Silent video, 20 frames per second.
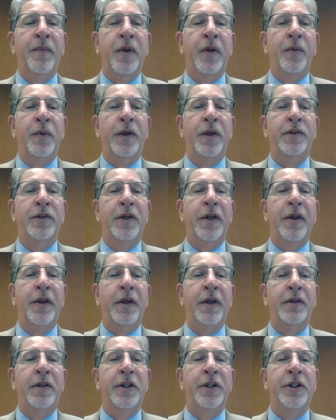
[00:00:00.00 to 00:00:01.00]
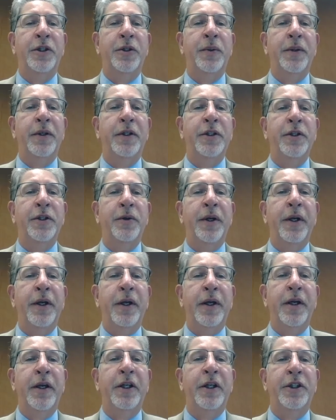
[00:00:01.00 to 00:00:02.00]
we see that tissue
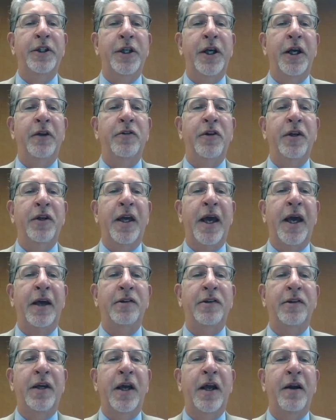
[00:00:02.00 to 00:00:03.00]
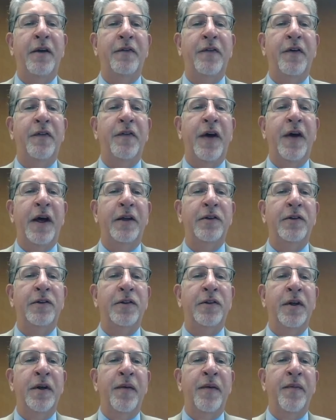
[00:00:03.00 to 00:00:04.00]
injury initiates a cascade of
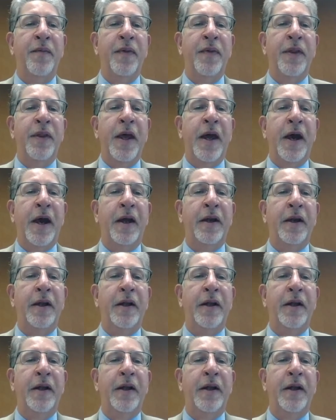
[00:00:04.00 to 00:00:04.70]
events that